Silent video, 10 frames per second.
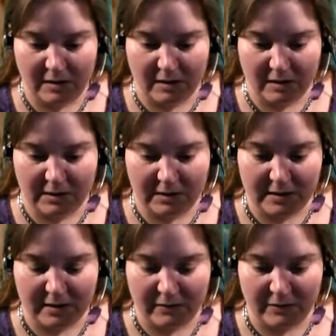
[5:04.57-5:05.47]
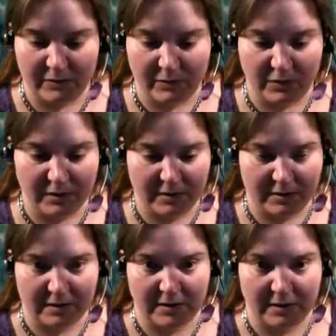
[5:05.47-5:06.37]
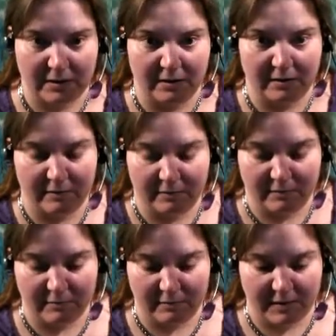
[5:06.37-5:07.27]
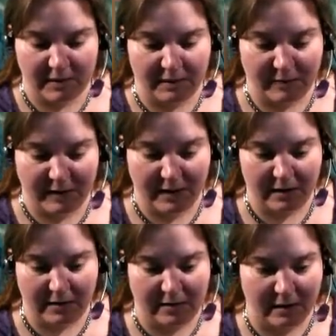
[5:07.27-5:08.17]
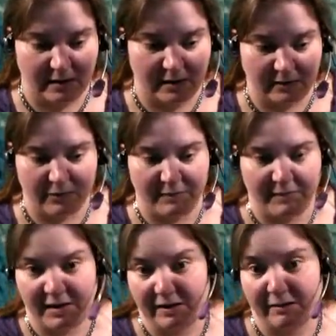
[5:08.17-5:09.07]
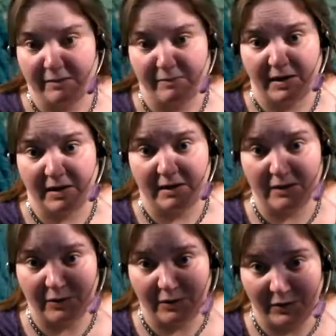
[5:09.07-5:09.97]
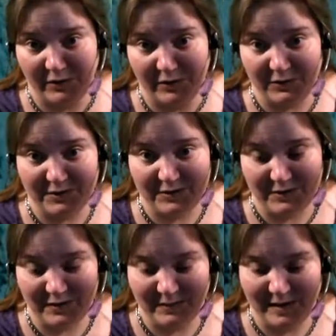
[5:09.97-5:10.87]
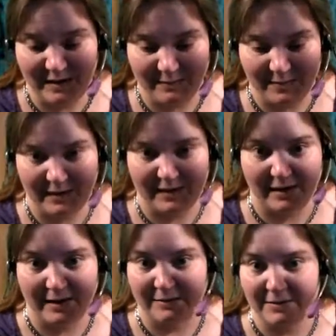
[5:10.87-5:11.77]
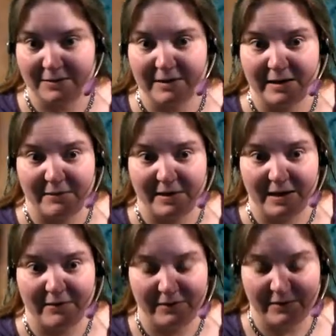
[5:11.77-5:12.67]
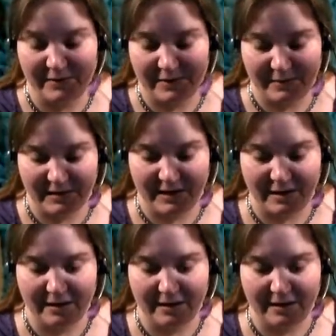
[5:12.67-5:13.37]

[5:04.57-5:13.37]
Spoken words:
I'll just need a few more since I made the mat. I didn't quite plan the coaster as a mat, but then I was looking at my counter and I'm like,